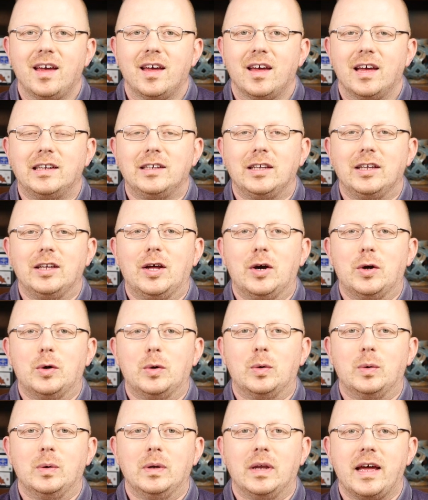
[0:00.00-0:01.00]

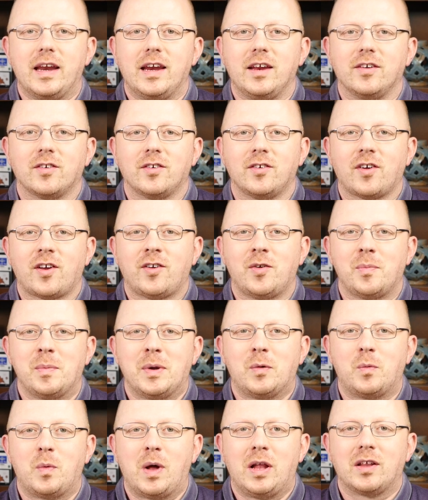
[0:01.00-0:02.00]
Hello, ladies and
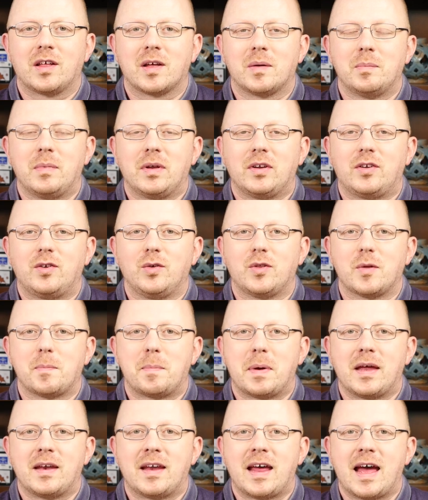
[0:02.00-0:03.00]
gentlemen. Welcome to the
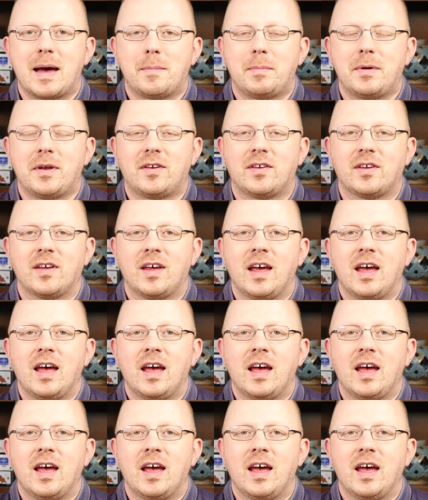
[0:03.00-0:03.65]
Pen Habit.